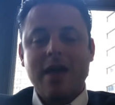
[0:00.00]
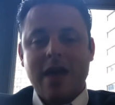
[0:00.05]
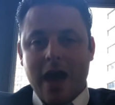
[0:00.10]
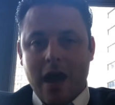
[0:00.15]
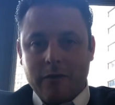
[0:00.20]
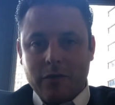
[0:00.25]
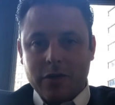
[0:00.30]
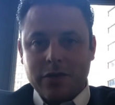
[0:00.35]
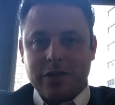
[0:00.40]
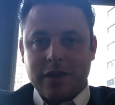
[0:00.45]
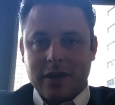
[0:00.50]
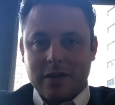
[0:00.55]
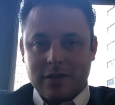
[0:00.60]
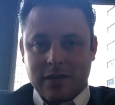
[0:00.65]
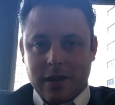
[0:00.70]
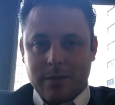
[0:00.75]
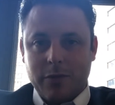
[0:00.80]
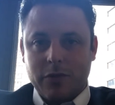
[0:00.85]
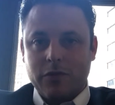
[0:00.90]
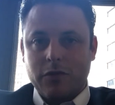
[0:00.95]
Everything
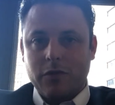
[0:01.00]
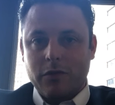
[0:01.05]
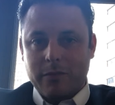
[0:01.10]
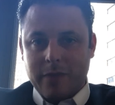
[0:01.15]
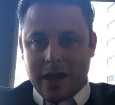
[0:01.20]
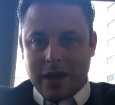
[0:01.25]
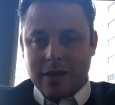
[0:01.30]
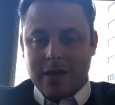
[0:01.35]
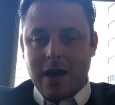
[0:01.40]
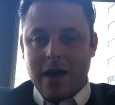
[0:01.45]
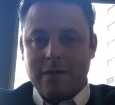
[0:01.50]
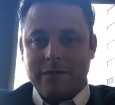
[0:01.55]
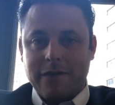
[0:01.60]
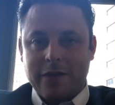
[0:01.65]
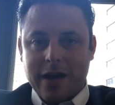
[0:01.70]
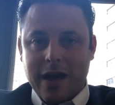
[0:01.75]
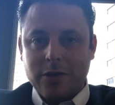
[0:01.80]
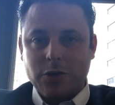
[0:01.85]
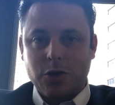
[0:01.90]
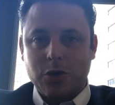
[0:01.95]
is able to remain
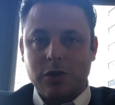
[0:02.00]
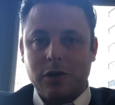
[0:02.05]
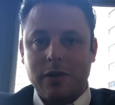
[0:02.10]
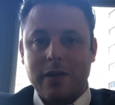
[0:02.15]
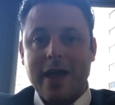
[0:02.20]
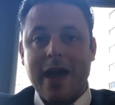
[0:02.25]
confidential.